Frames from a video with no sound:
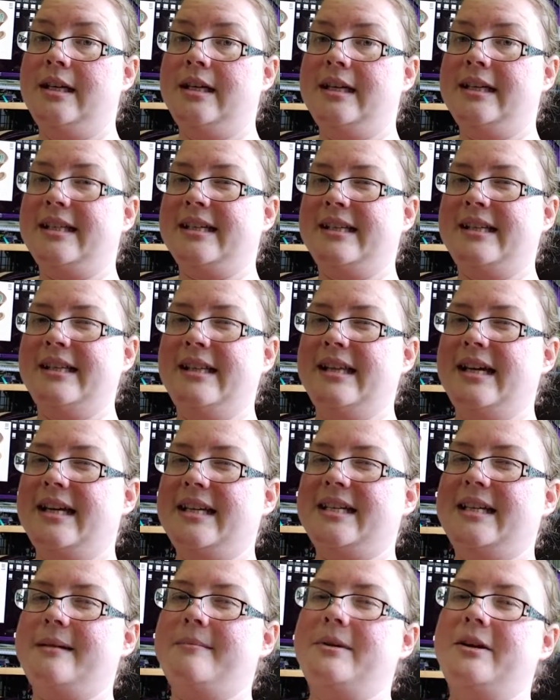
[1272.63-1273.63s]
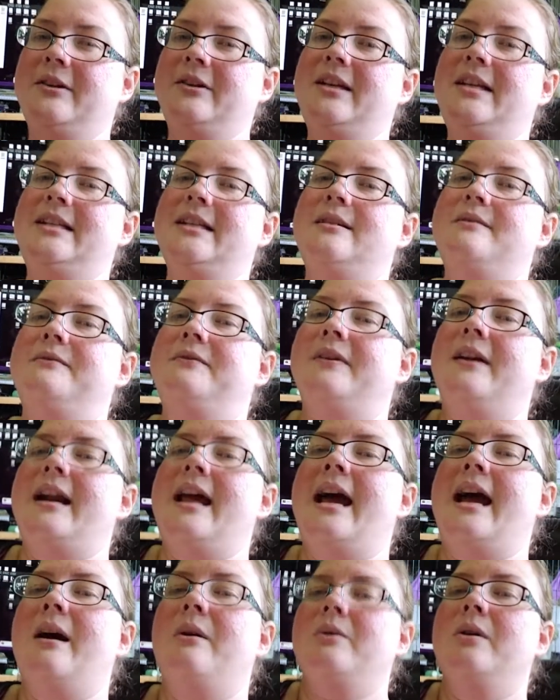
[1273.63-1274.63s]
Because I think last time I only did it for an
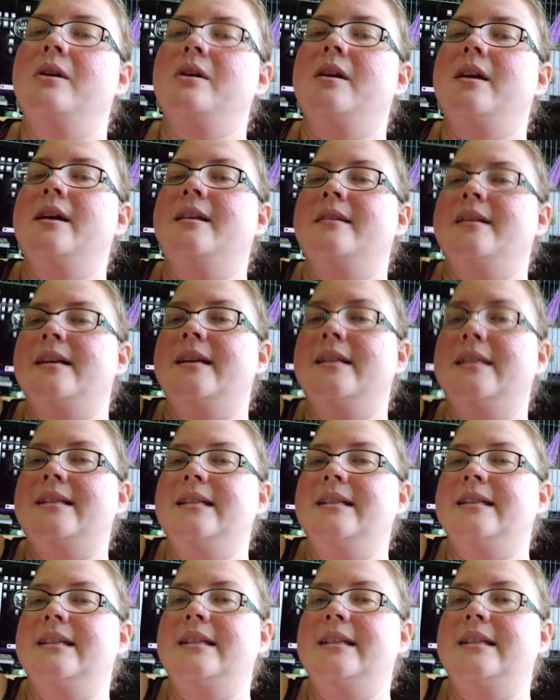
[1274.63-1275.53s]
hour and then I did it